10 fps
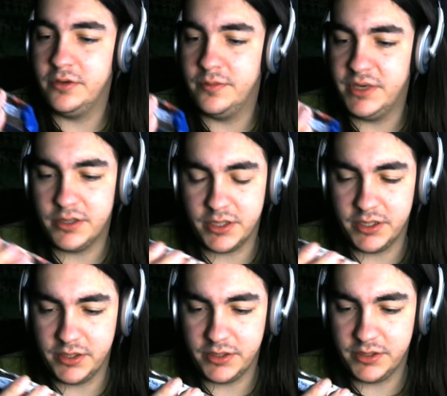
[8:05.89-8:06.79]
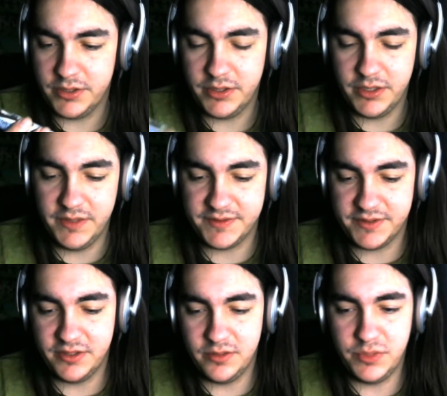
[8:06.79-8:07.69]
America, it's
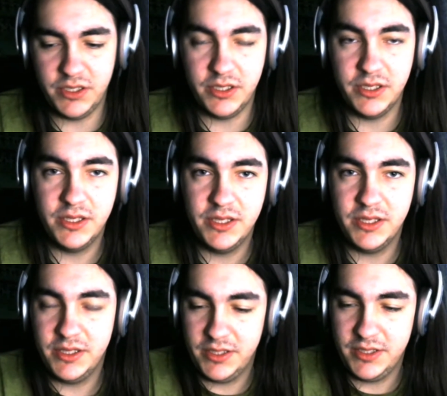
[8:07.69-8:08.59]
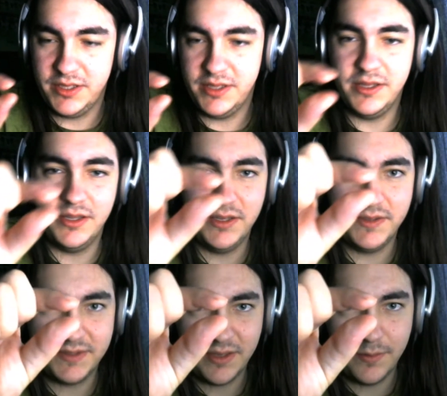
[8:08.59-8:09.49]
gonna be
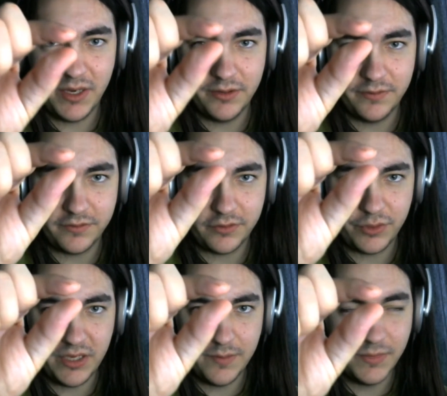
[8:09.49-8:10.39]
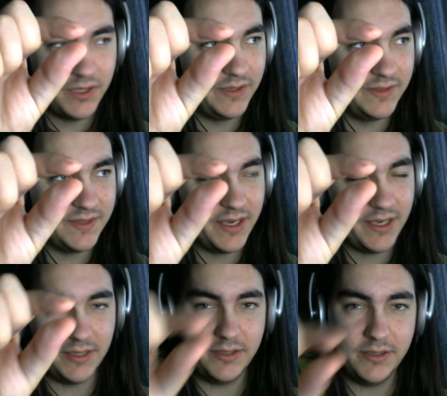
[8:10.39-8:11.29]
this amount of cream
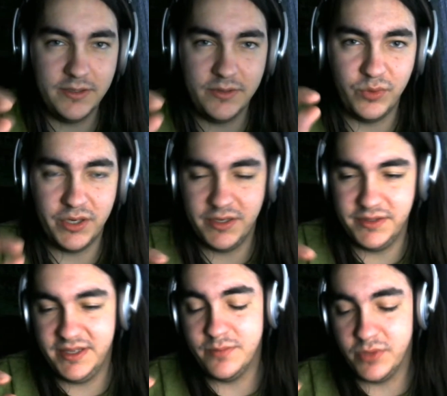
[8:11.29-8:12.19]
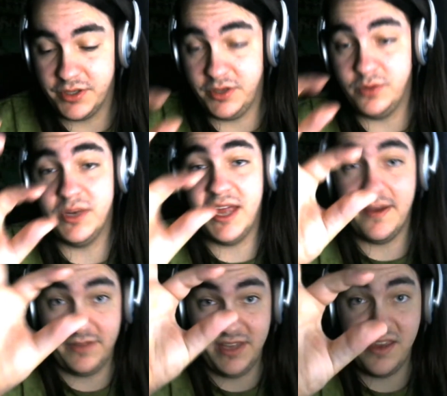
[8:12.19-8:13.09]
inside where in Denmark you would have
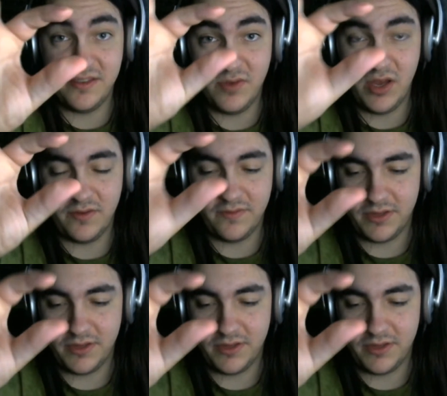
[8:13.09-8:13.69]
the Isma.